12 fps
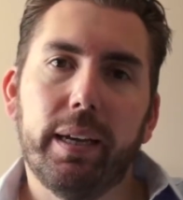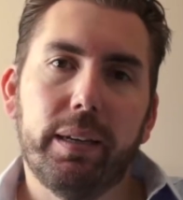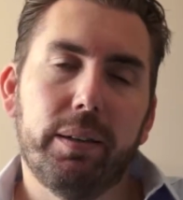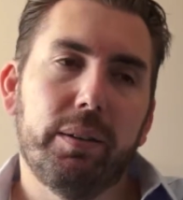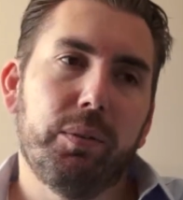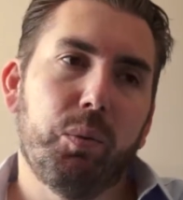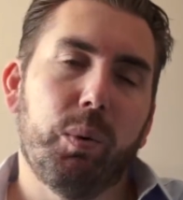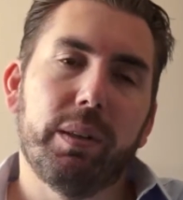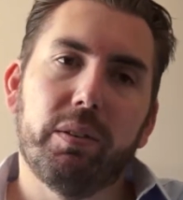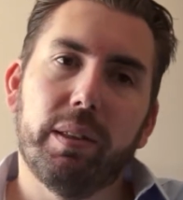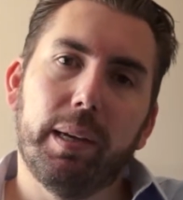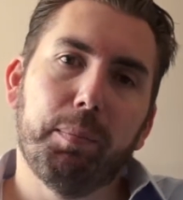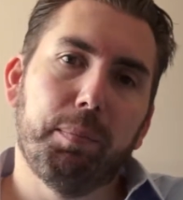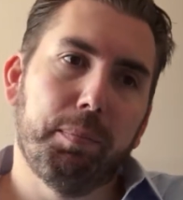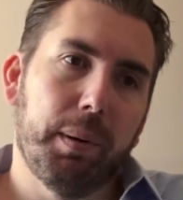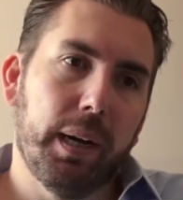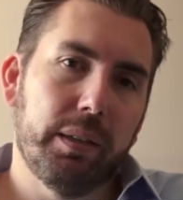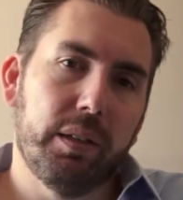in once they
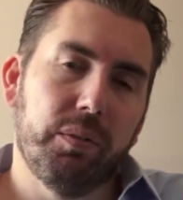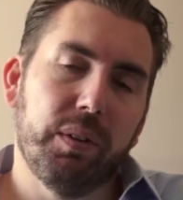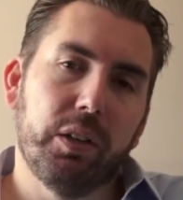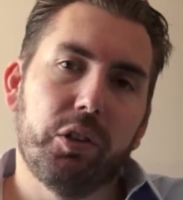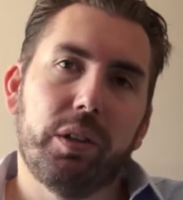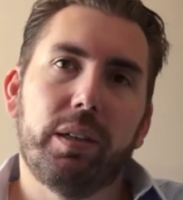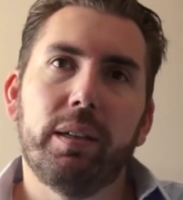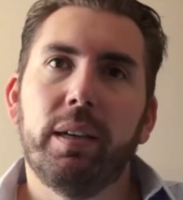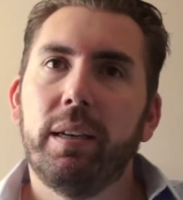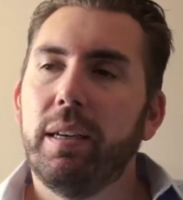bought DaVinci